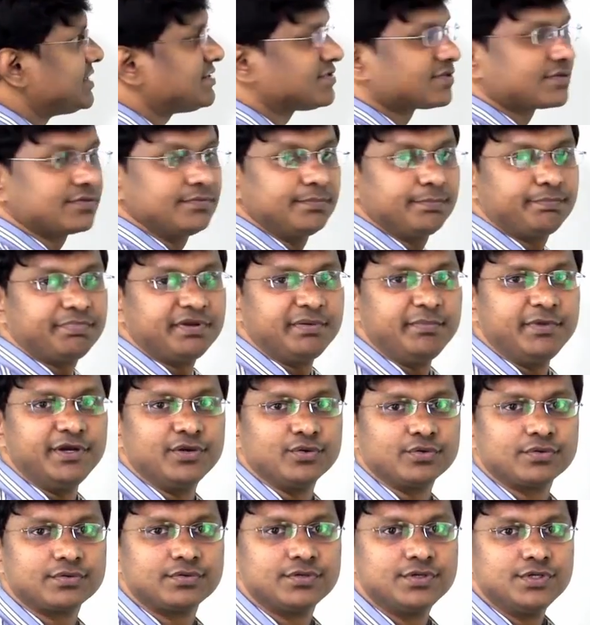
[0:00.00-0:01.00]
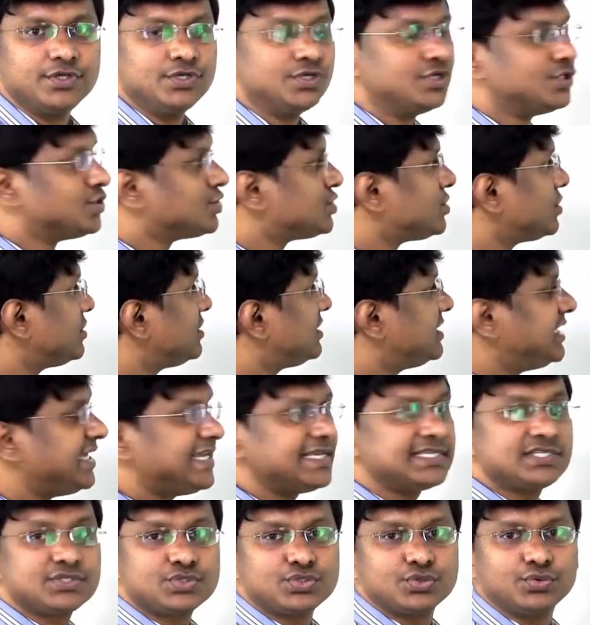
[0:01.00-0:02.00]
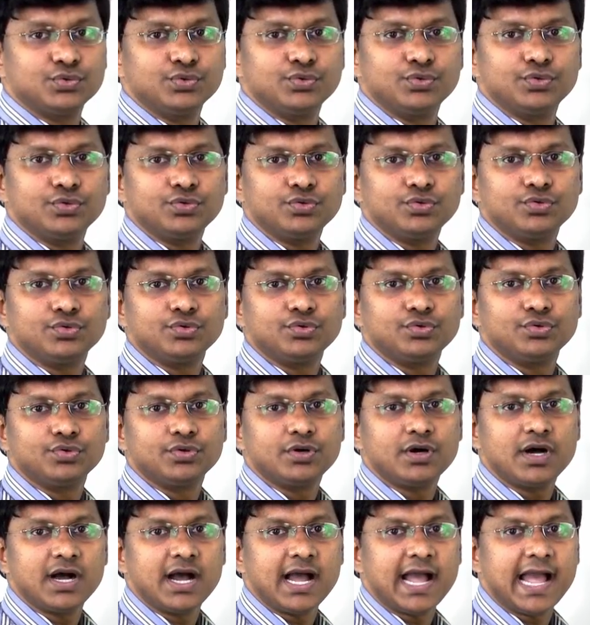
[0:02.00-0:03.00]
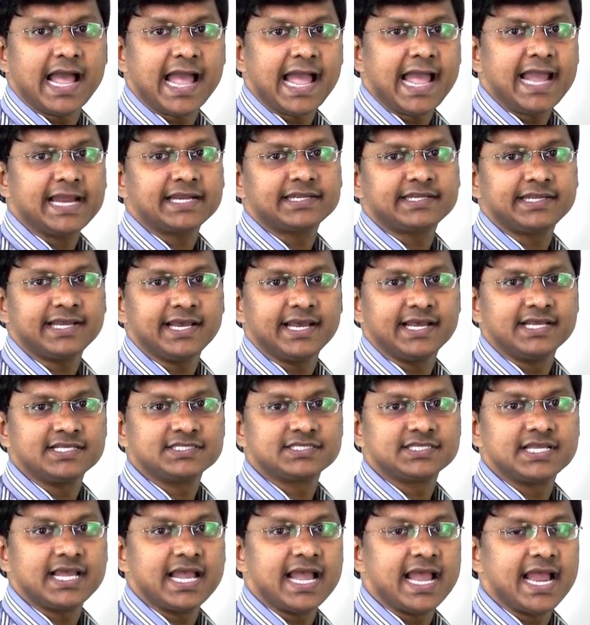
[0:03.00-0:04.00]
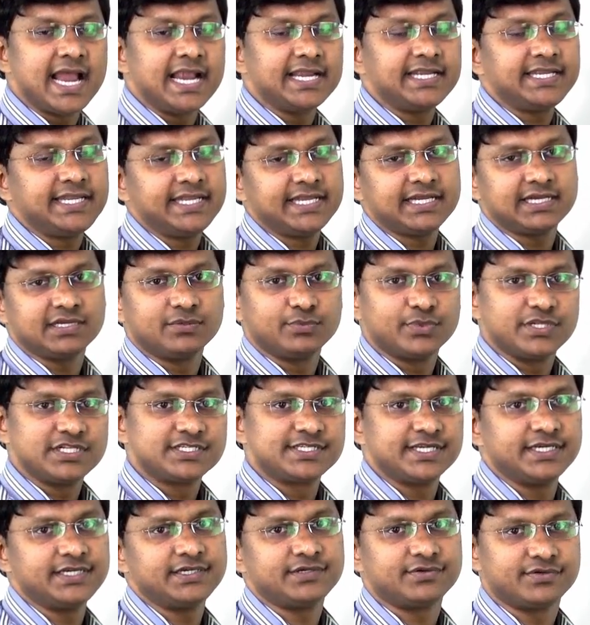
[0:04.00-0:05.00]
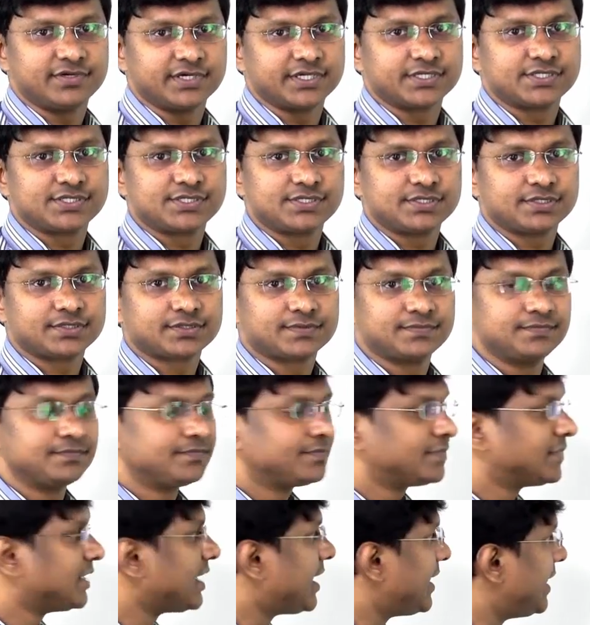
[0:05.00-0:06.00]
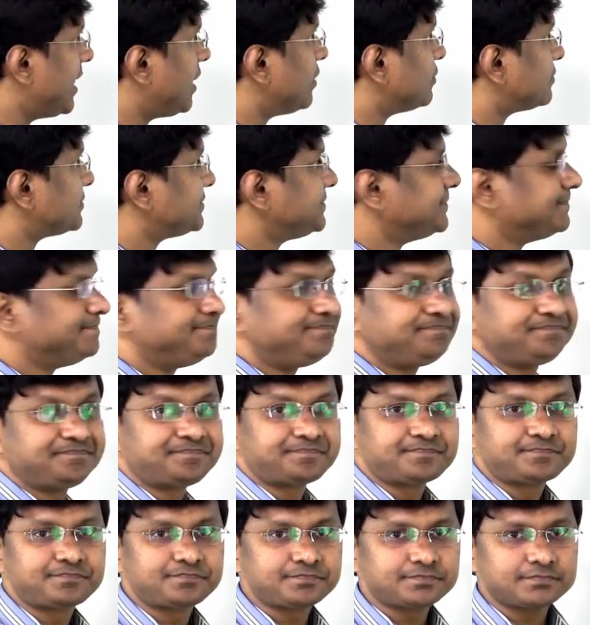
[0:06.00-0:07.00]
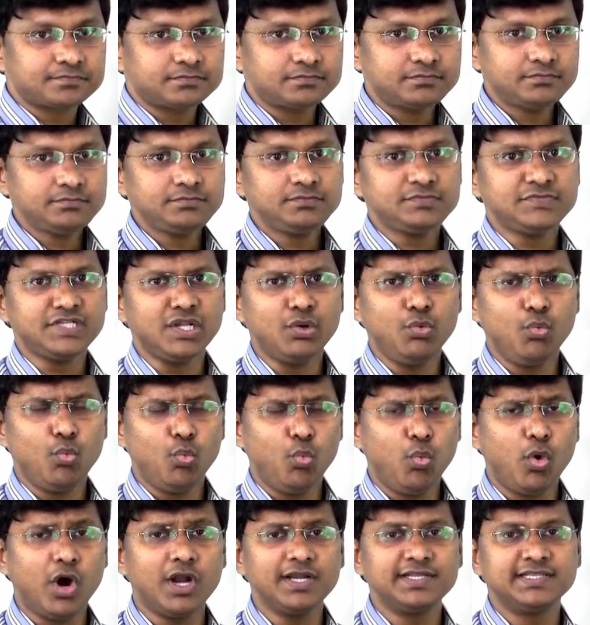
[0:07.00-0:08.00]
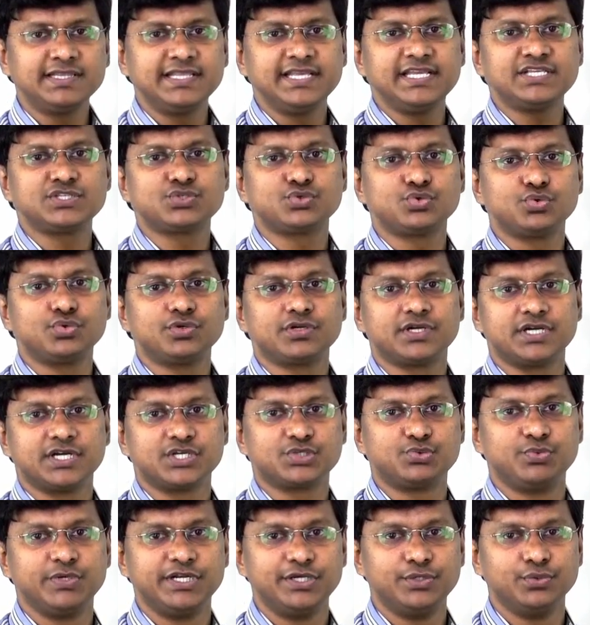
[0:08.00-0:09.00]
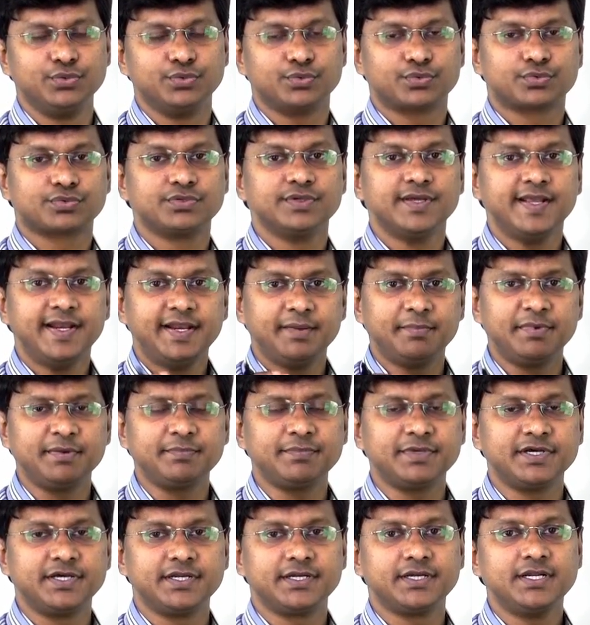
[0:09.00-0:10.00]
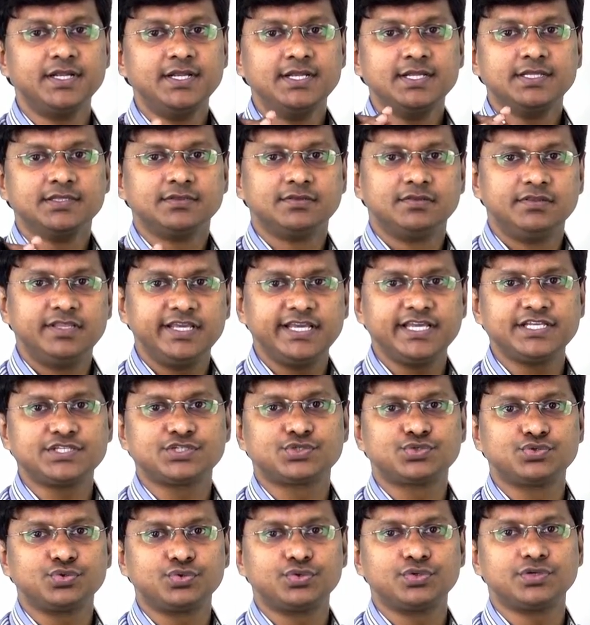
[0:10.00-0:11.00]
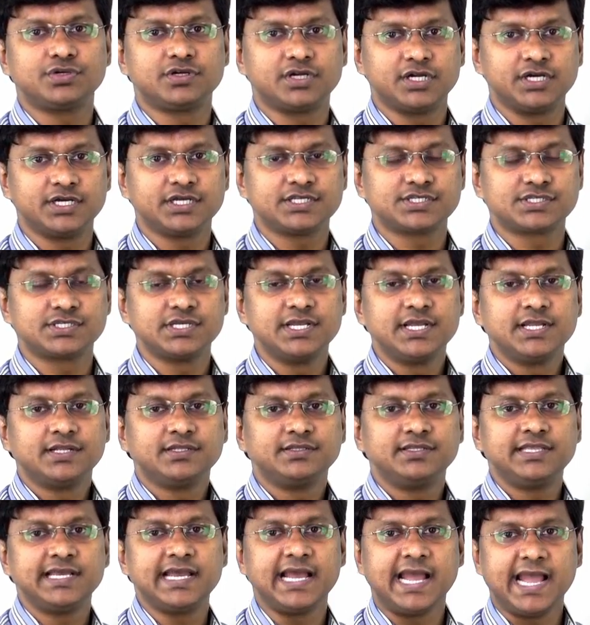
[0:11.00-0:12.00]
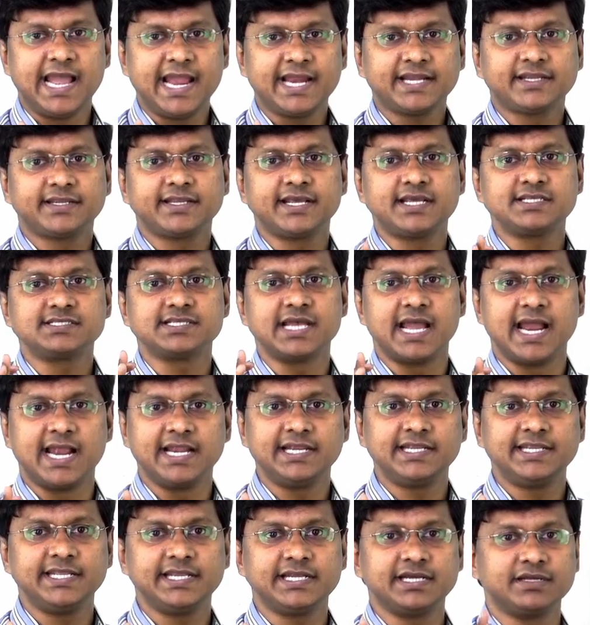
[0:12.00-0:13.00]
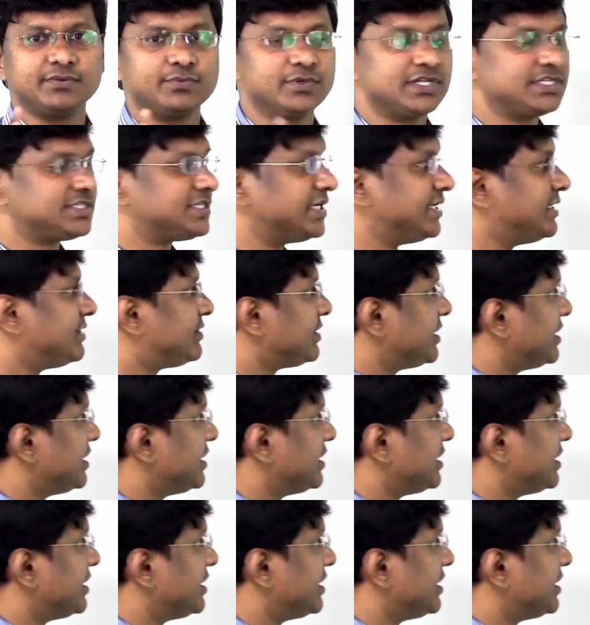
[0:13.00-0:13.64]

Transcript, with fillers: is primidone. So these two act as anticonvulsant drugs. Now, what these two drugs will do? Remember, these two drugs, they act as anticonvulsant